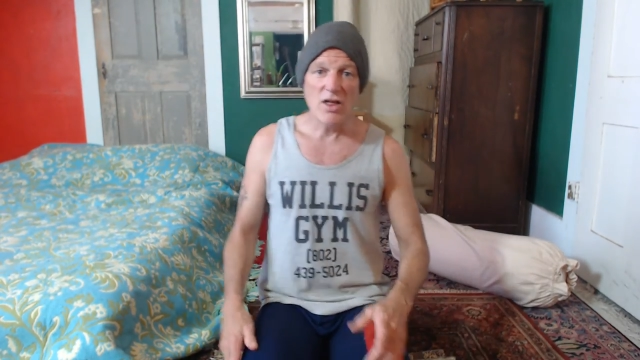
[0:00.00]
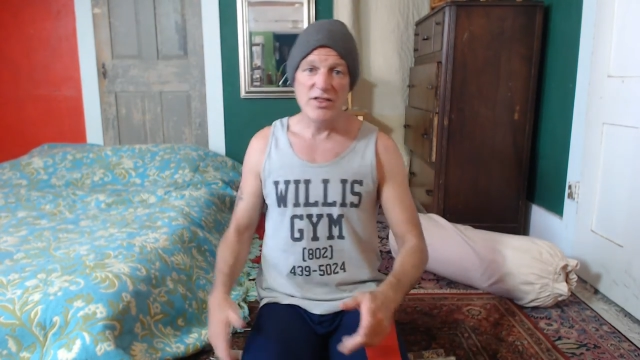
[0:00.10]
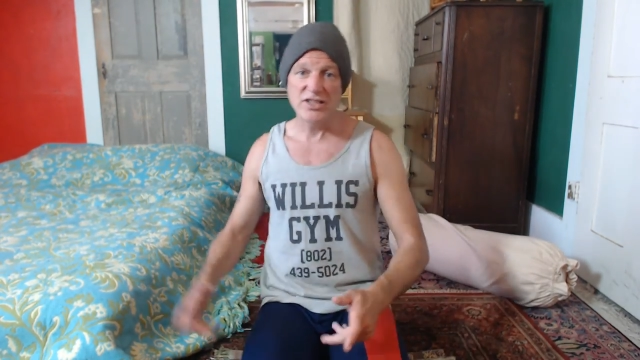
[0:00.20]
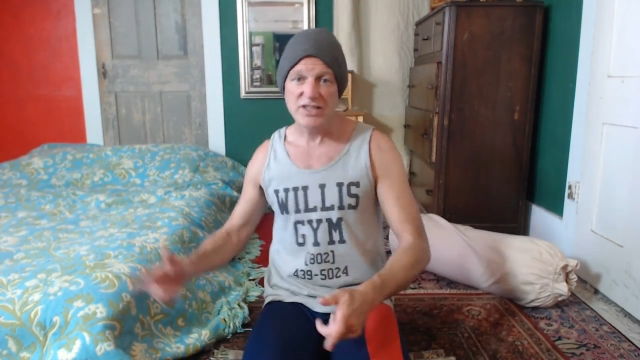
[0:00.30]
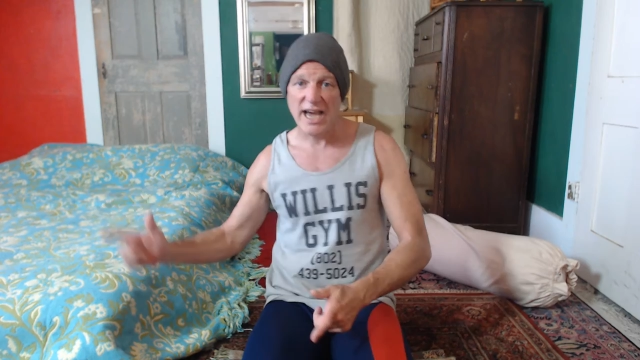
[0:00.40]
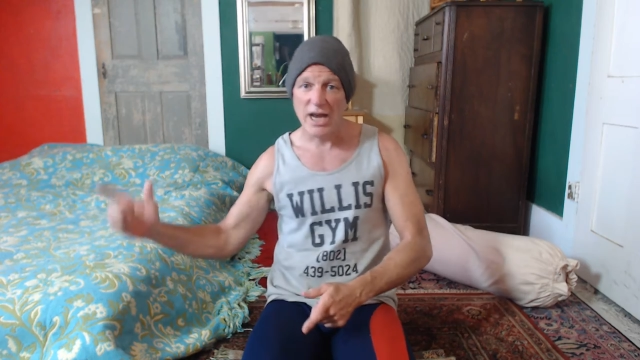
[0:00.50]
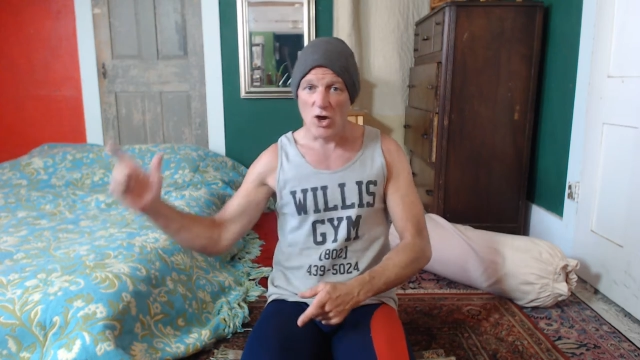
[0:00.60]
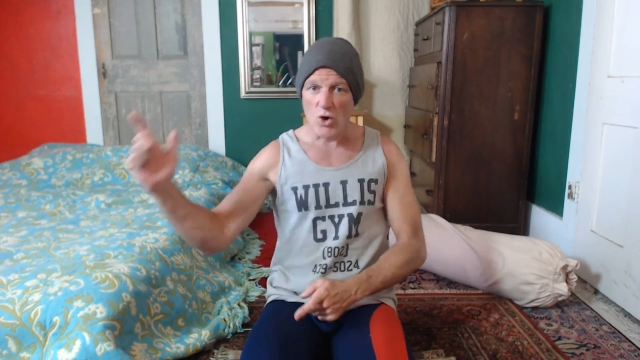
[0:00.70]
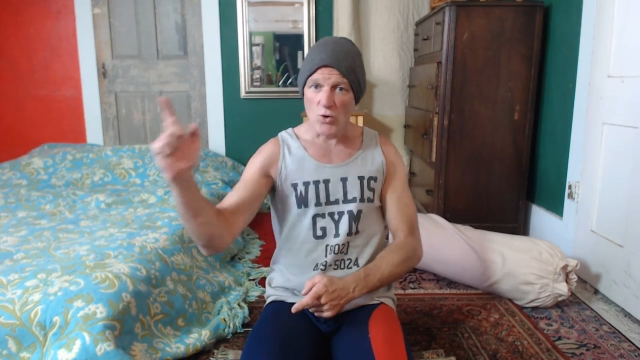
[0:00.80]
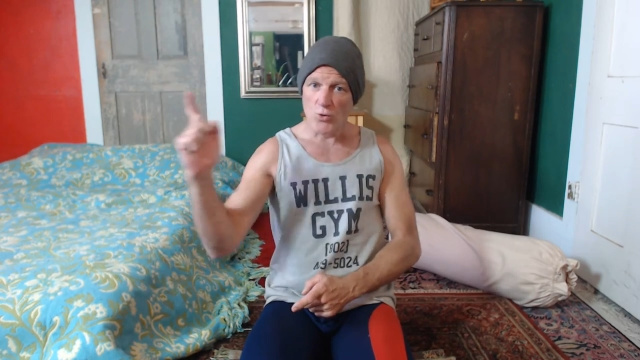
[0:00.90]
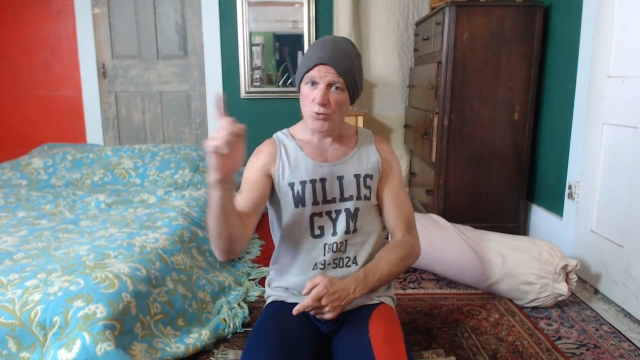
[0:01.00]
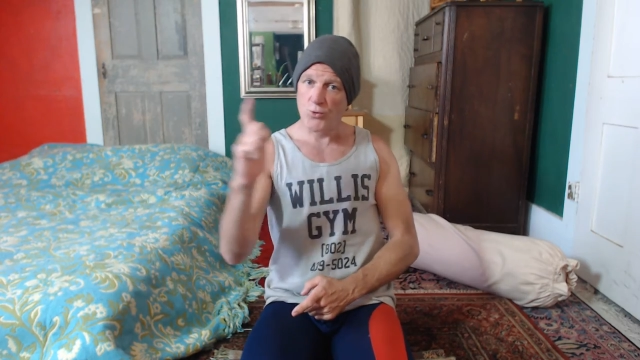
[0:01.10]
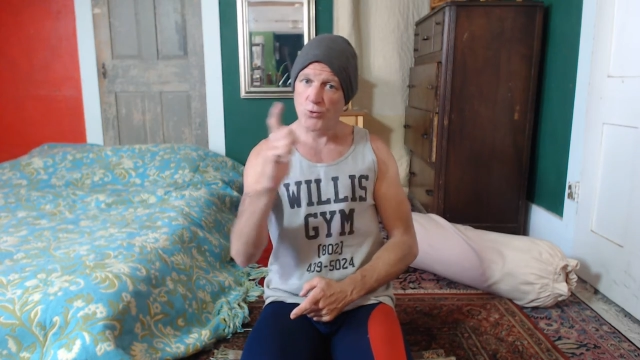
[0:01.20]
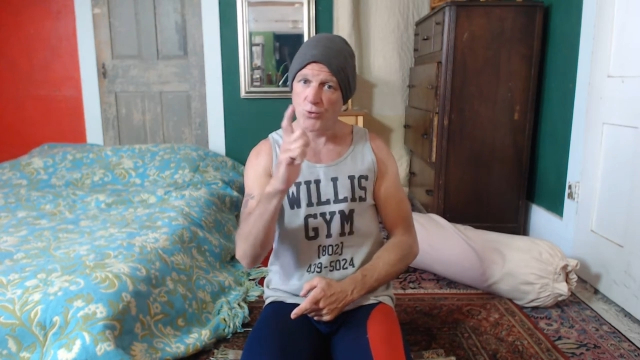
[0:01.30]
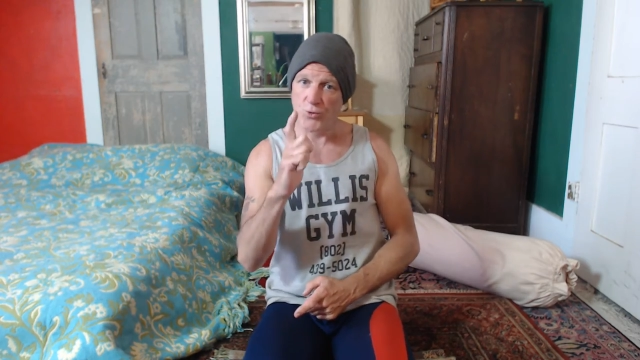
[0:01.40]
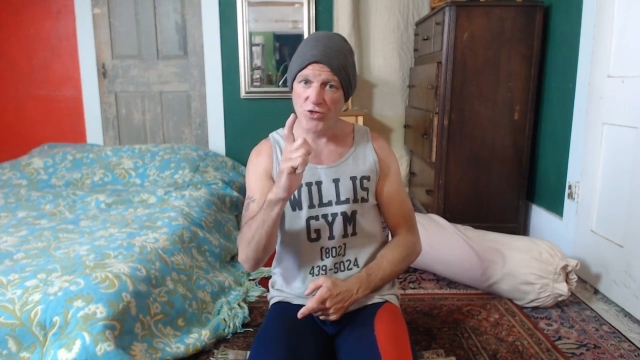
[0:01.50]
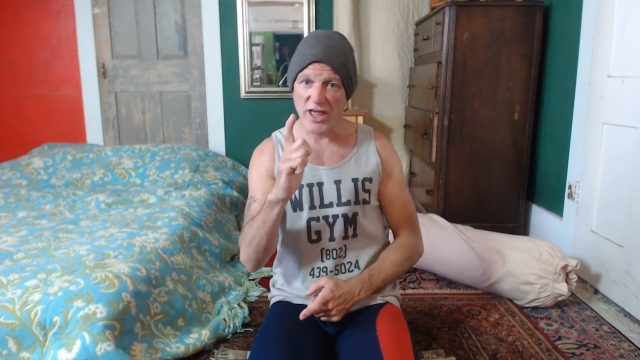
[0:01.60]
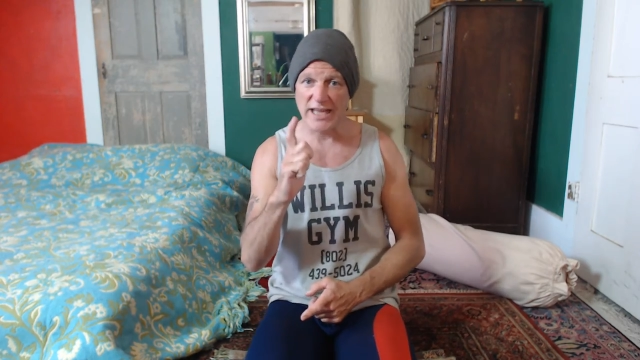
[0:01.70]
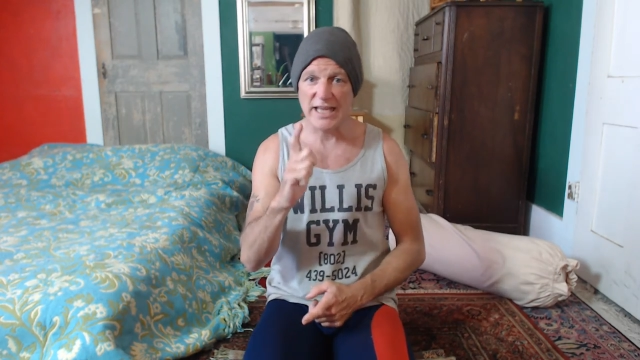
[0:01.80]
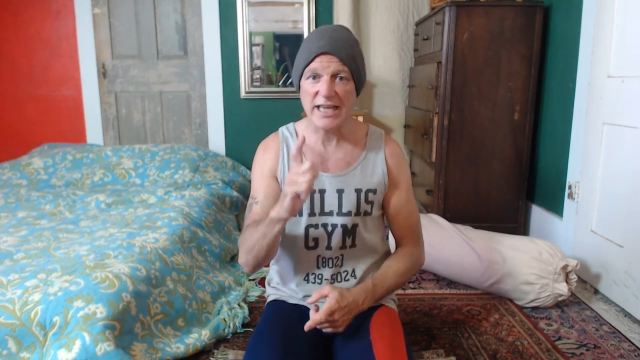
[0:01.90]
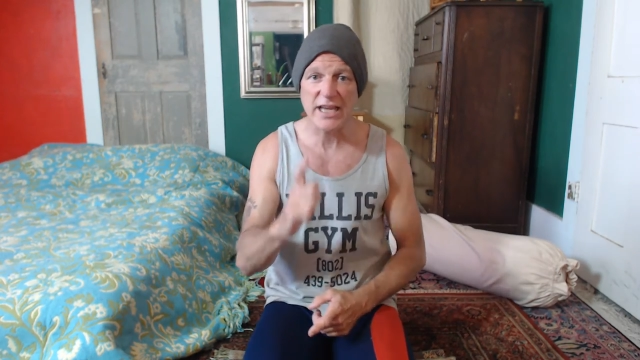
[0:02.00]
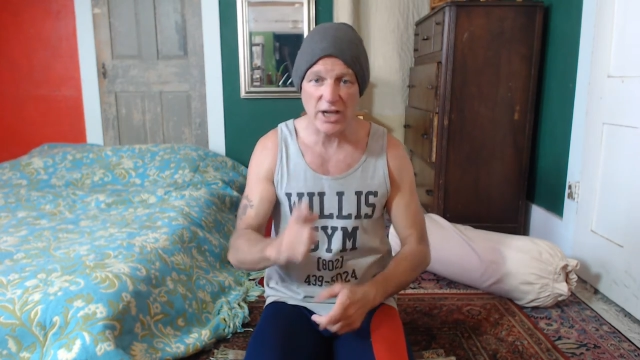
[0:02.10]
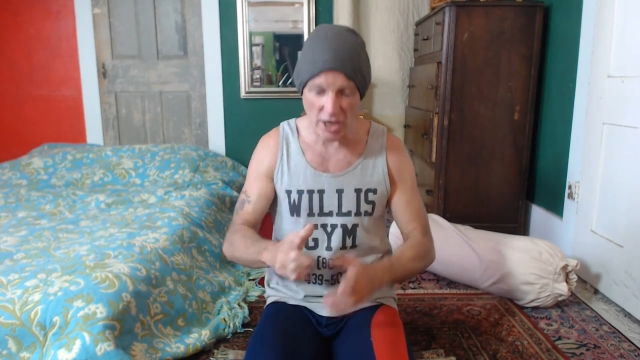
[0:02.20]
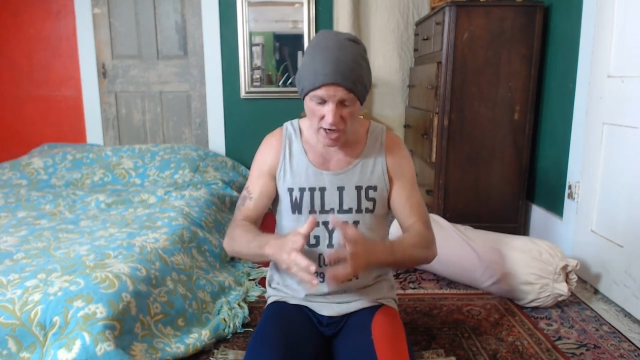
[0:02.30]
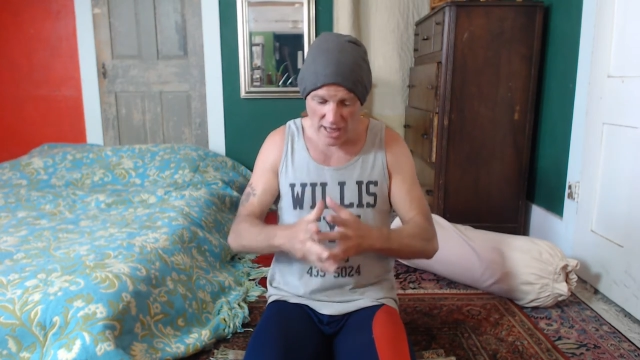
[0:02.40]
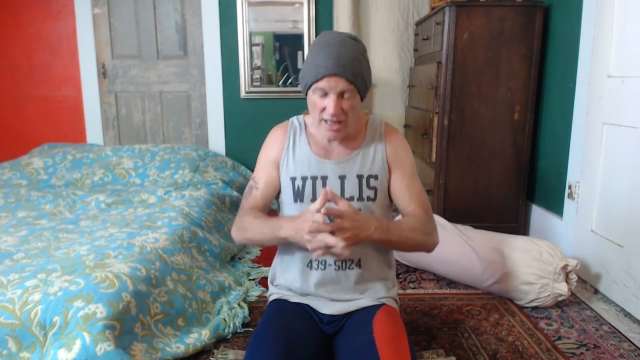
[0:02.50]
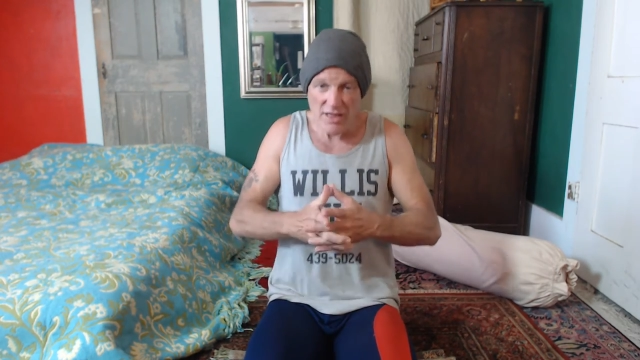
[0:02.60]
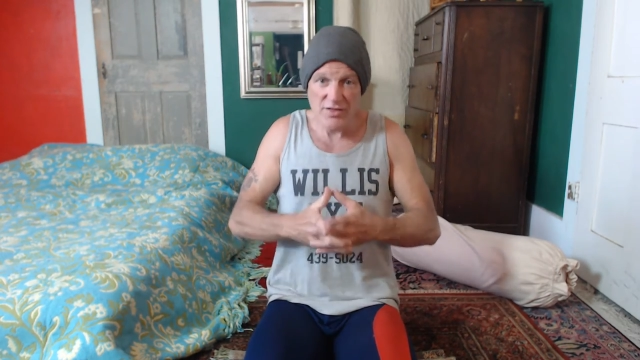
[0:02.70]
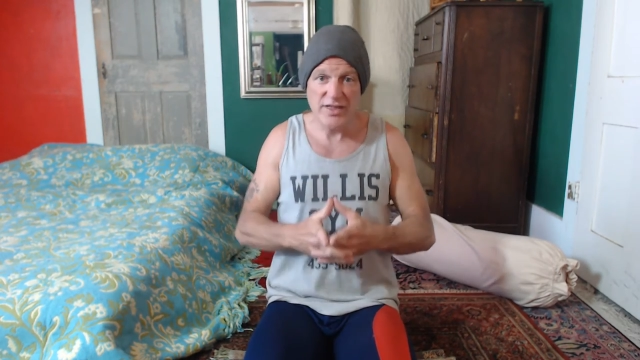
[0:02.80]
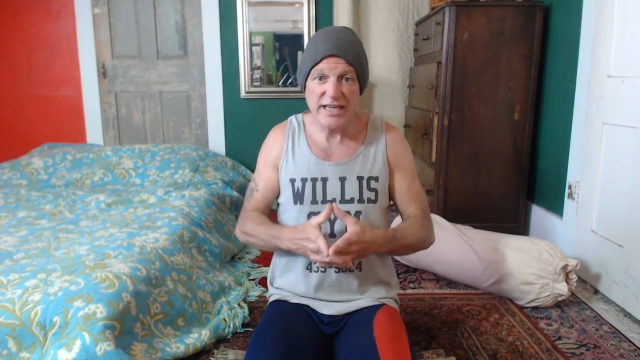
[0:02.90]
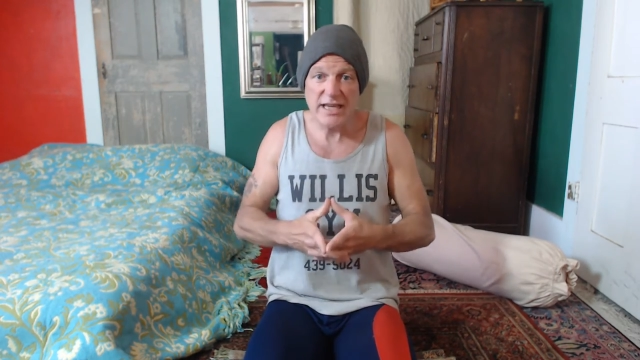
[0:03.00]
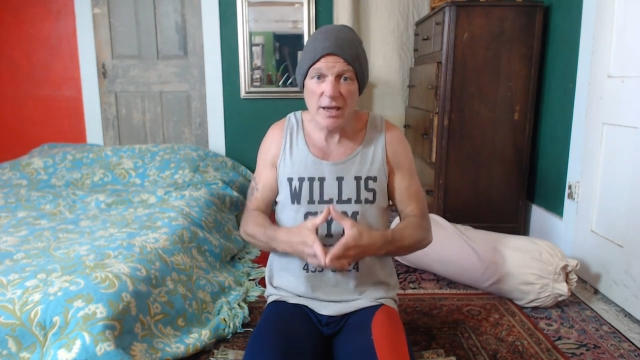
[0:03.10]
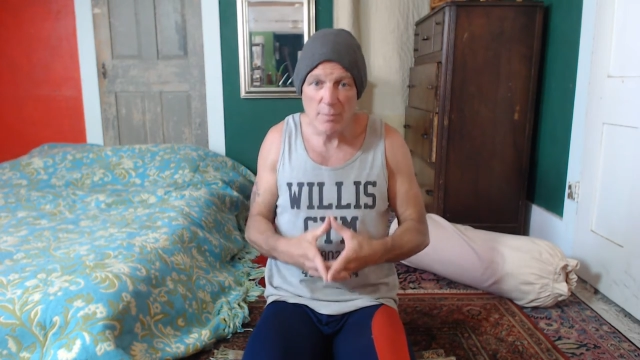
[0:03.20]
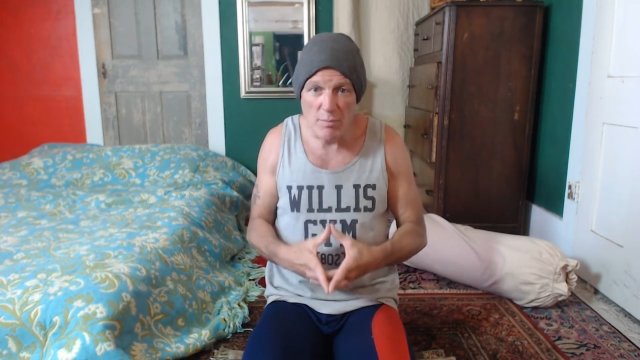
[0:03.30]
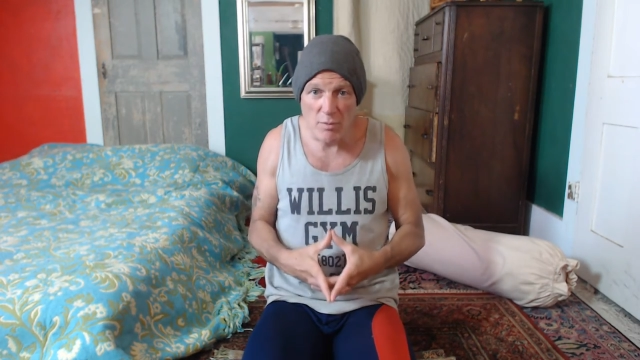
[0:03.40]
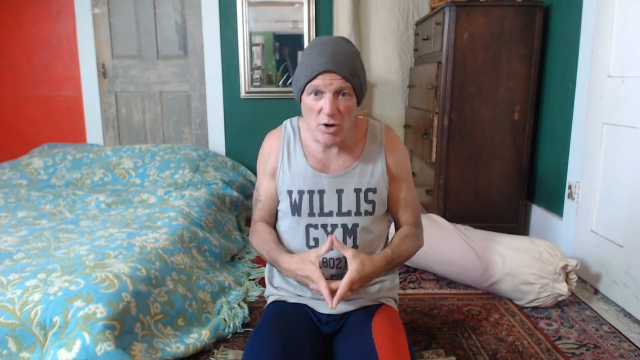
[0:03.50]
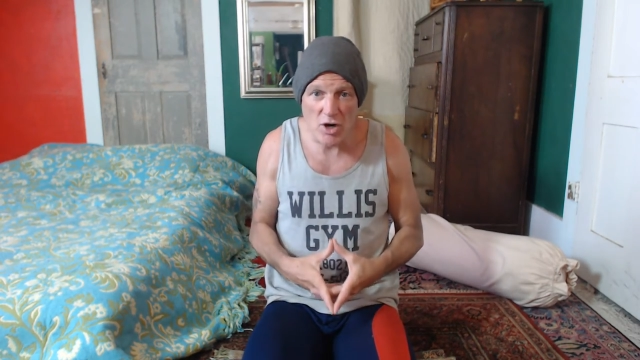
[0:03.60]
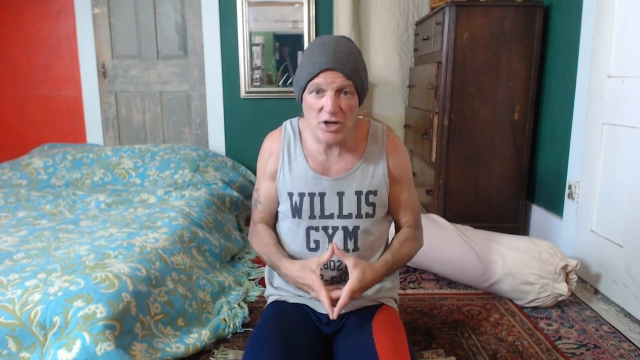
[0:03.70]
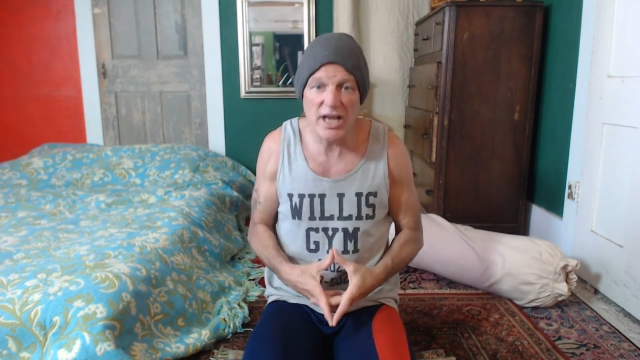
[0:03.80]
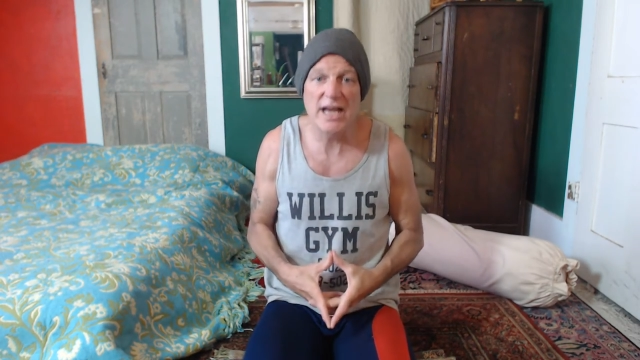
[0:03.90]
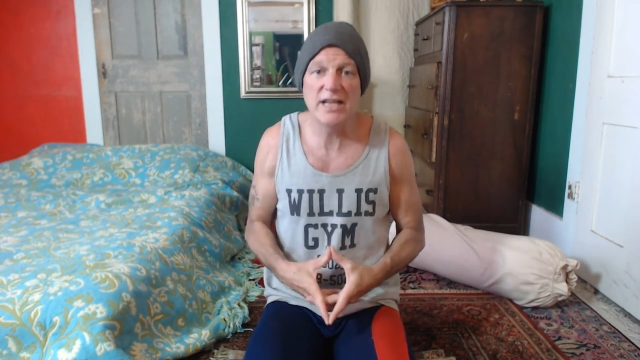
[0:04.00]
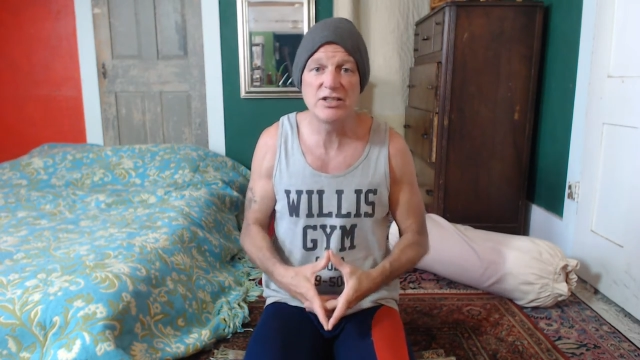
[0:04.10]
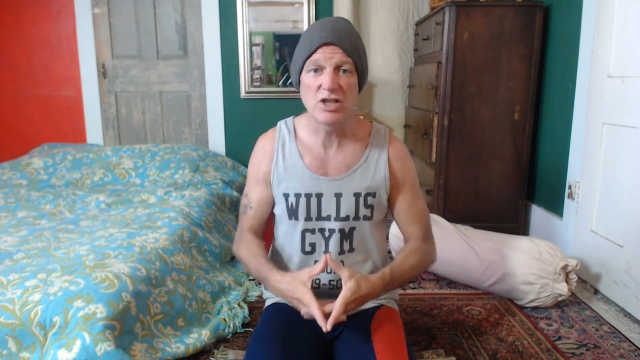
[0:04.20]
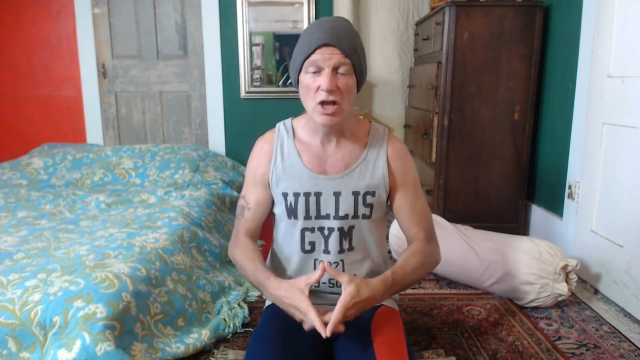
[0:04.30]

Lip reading: this kind of thing here, the murdas,